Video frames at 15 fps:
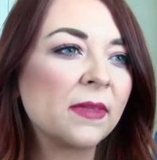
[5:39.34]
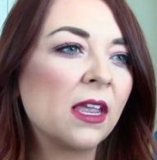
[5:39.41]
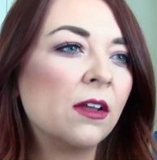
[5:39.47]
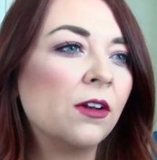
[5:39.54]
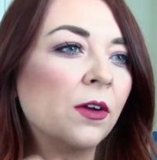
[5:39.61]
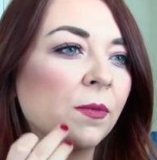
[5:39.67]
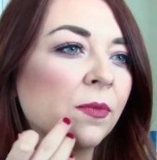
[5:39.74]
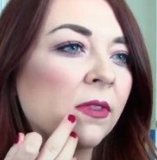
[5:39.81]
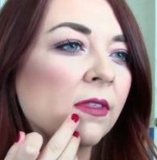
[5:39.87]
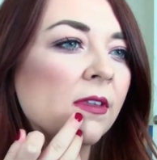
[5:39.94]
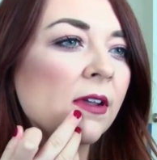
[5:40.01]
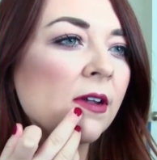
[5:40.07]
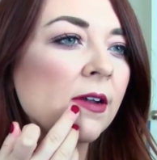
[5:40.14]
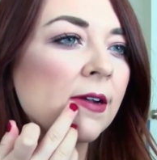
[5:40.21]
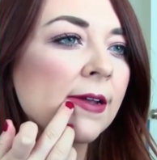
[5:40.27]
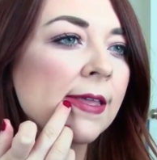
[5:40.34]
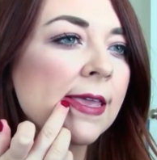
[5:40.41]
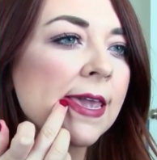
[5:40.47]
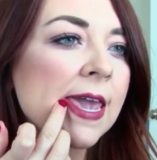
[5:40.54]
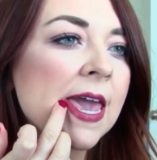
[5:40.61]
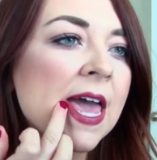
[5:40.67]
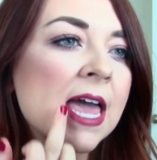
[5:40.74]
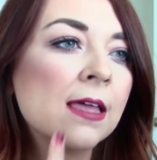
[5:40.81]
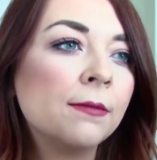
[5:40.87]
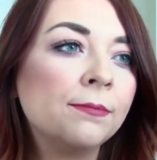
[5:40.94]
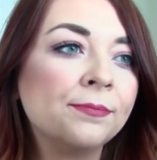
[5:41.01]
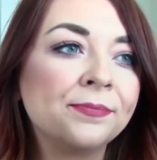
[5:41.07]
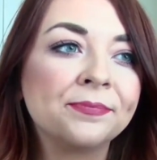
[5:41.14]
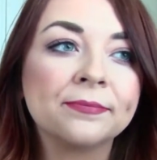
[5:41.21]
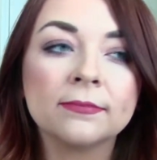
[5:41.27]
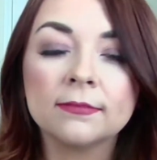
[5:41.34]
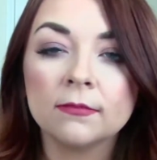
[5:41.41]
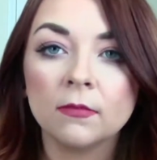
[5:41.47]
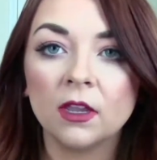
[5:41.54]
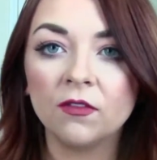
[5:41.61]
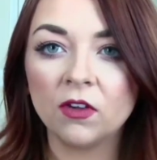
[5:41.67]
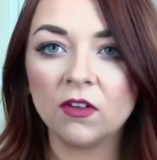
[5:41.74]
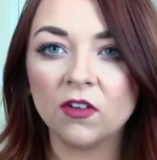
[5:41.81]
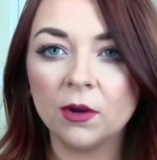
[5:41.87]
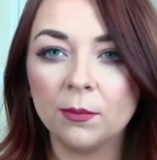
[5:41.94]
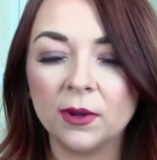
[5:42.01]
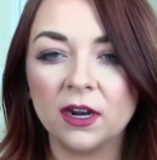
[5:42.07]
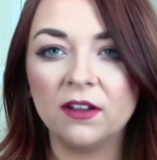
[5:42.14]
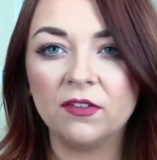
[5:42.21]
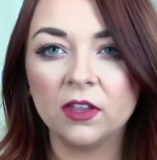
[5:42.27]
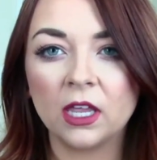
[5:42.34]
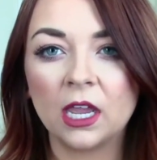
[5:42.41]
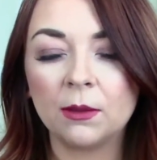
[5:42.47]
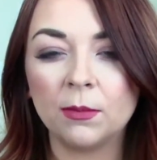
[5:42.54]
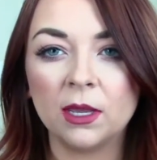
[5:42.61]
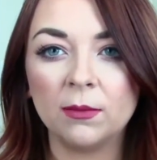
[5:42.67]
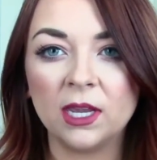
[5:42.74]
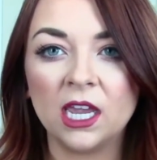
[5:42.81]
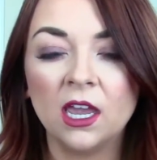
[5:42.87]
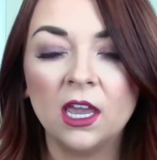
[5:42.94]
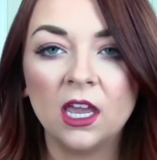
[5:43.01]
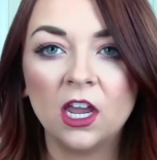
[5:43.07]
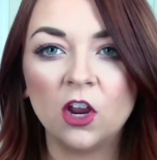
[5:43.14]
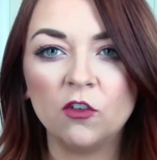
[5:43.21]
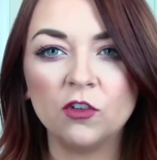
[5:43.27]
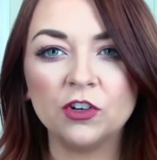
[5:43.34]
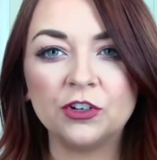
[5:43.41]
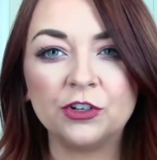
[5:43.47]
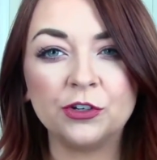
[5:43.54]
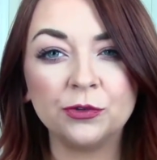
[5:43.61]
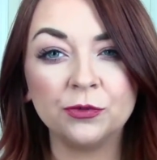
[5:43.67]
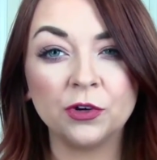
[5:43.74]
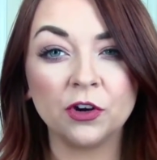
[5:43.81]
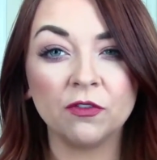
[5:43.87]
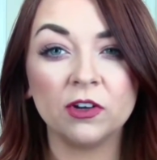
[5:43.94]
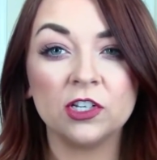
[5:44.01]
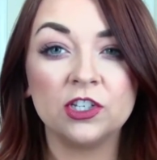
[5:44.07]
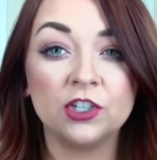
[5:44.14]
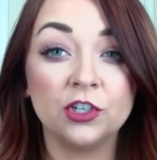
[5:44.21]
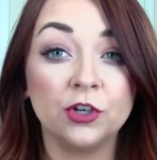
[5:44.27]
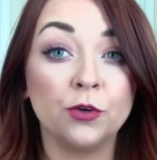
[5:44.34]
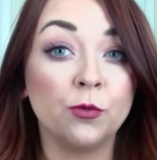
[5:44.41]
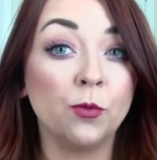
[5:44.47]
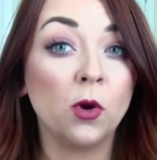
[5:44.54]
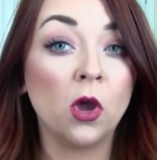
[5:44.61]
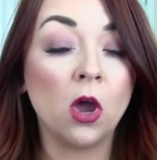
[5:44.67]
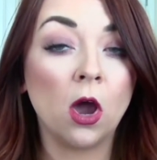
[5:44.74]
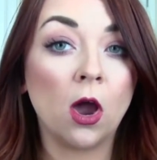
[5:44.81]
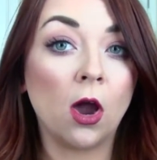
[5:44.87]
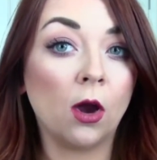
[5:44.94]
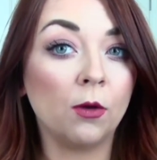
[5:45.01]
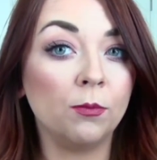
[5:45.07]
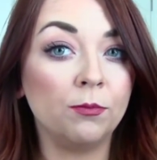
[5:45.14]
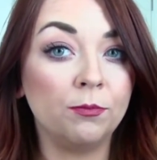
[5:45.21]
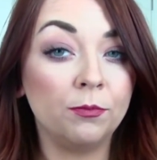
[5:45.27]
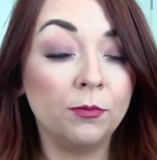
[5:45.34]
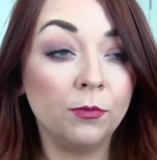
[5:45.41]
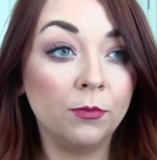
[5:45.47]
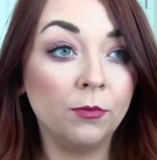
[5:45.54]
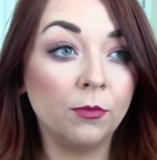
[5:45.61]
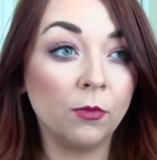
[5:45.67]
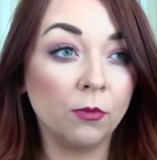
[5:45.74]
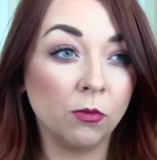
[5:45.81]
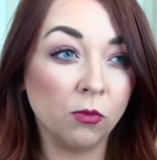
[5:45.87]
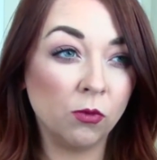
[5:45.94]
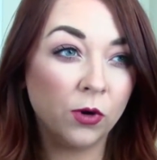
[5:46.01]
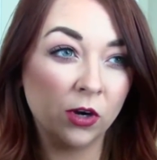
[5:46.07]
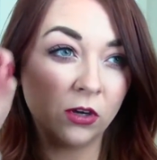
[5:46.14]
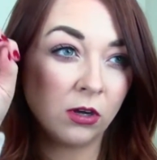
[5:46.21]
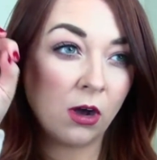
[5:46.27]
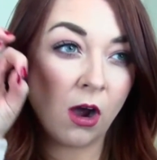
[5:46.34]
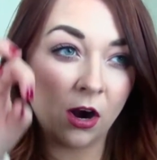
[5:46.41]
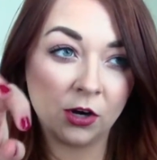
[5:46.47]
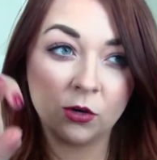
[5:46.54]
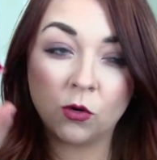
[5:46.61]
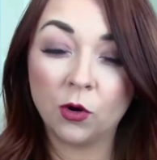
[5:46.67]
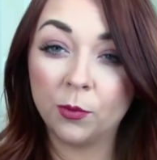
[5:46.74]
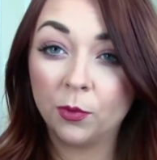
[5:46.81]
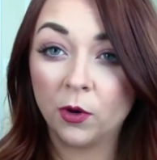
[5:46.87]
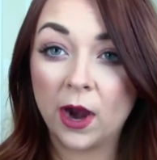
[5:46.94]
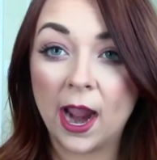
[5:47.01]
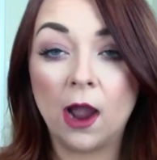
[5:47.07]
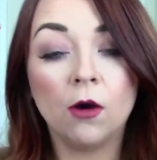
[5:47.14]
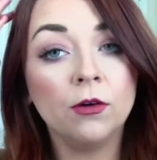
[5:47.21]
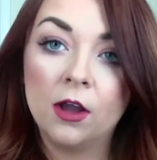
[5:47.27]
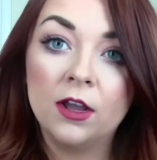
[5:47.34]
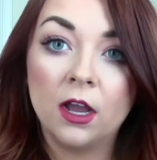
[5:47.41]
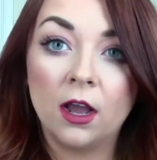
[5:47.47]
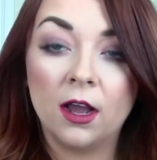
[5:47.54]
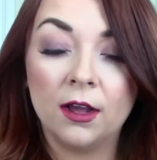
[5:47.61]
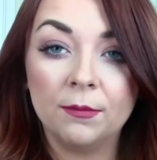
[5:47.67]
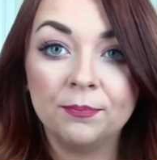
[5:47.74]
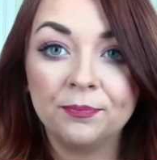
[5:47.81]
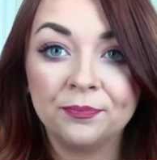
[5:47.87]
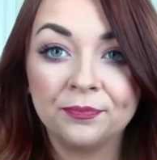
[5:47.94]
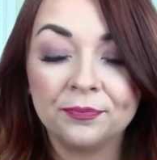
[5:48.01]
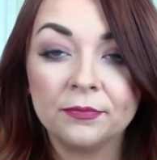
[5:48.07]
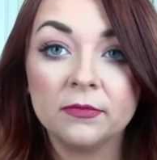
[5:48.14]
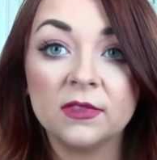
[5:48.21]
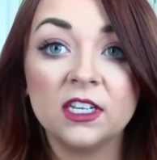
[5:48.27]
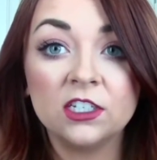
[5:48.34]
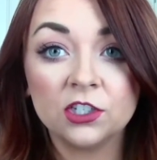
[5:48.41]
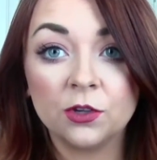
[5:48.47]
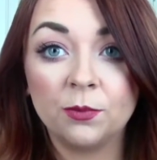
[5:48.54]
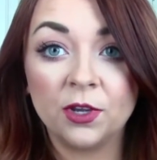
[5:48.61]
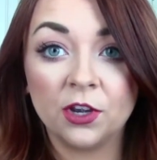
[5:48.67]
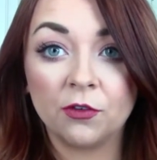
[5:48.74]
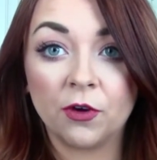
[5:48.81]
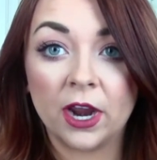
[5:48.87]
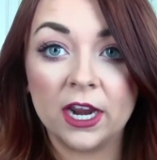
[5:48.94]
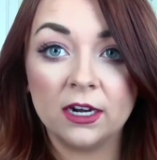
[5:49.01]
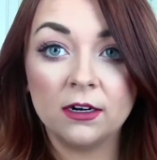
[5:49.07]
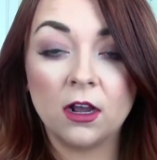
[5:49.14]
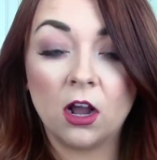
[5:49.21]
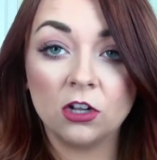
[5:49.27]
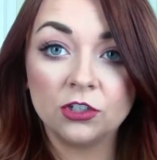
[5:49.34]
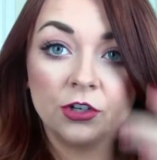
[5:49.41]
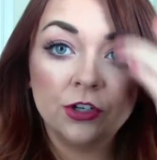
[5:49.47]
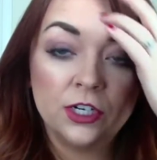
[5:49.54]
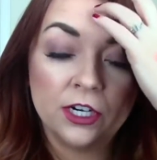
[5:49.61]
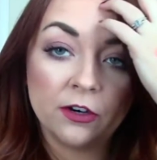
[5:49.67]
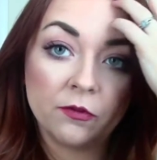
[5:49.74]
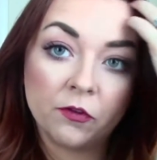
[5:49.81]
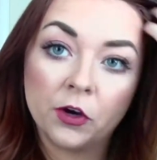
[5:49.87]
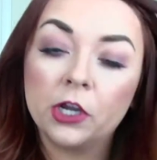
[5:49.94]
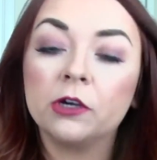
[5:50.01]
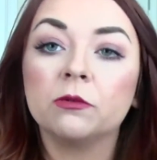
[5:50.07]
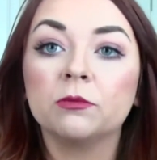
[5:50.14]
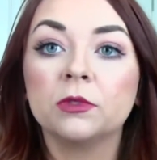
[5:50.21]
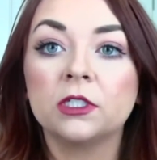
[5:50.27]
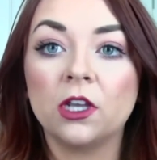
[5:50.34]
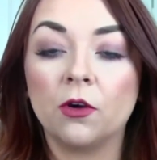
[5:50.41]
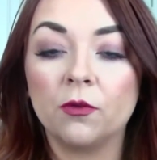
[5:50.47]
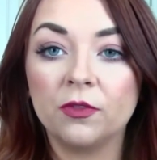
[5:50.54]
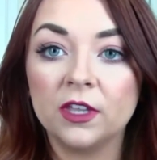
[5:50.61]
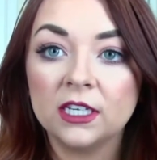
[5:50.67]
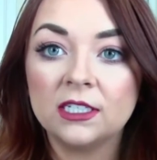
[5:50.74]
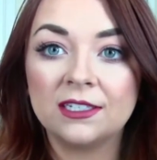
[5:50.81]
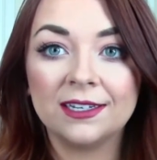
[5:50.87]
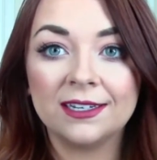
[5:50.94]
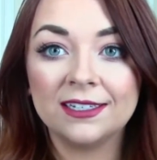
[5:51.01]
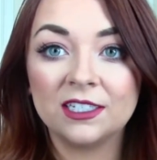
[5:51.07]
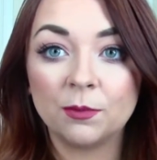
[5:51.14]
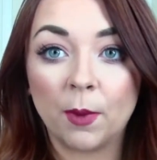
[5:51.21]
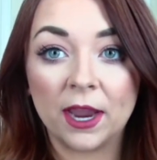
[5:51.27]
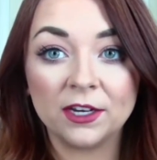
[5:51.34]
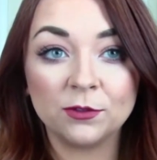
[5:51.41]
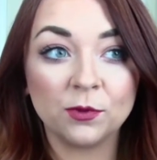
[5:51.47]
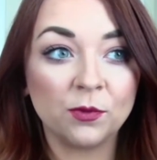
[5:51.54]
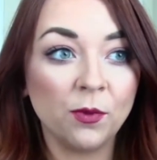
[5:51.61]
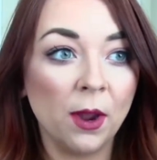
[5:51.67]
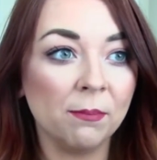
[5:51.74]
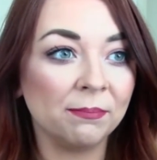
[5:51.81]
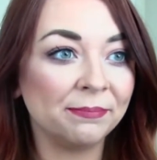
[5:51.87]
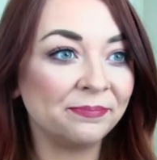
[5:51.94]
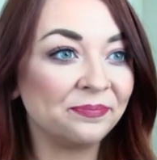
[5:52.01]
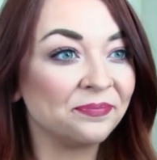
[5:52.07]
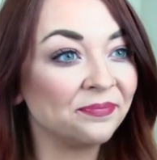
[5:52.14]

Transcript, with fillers: I don't know, not really my favorite, but I feel like maybe if you're too nervous to do a real hardcore brown, um, this could be a great alternative for you. So this is spiked with rum.